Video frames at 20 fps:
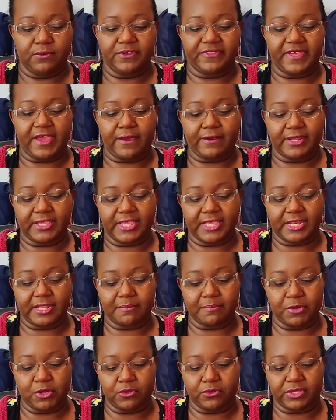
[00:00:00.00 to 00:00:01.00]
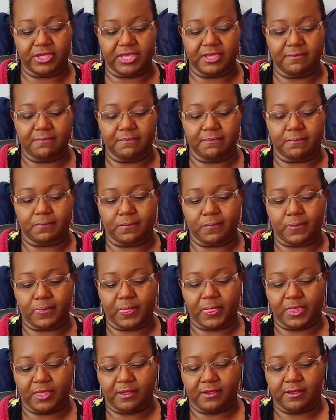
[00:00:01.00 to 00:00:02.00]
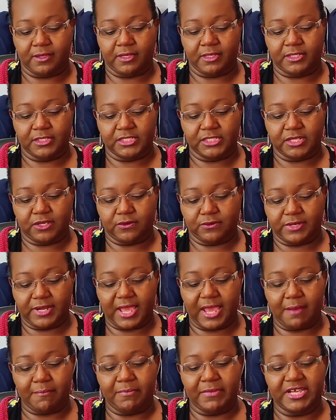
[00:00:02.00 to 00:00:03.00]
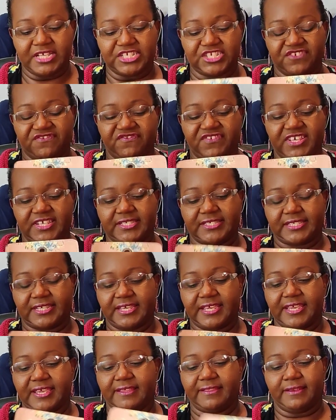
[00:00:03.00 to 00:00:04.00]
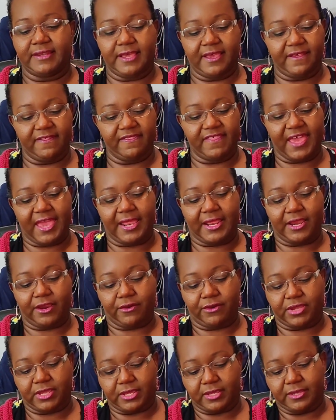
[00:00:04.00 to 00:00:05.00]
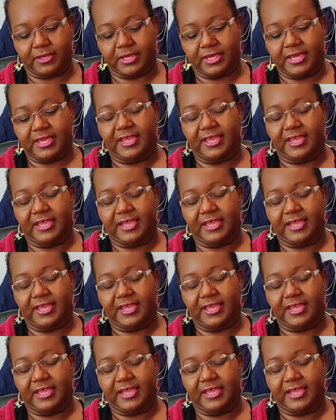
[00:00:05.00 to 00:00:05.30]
without it getting bulky. So not much fits in that area.